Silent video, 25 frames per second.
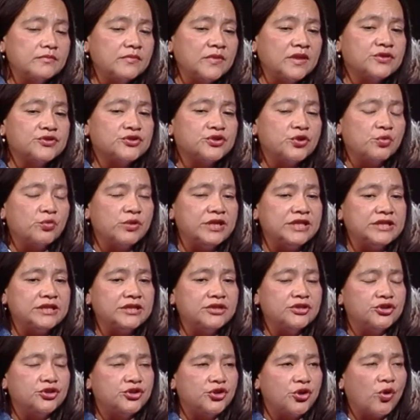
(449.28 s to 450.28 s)
So we
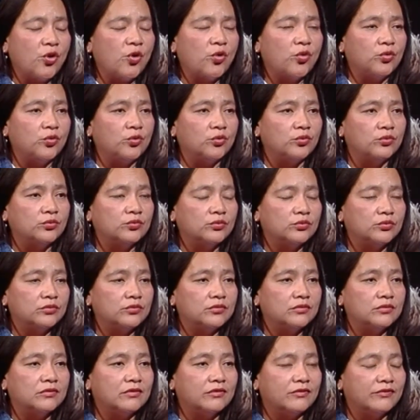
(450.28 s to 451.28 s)
didn't know
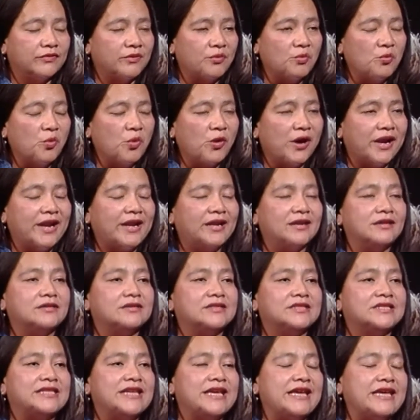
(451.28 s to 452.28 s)
from one
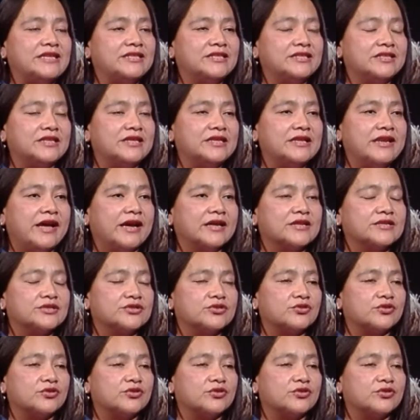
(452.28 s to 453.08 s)
day to the next,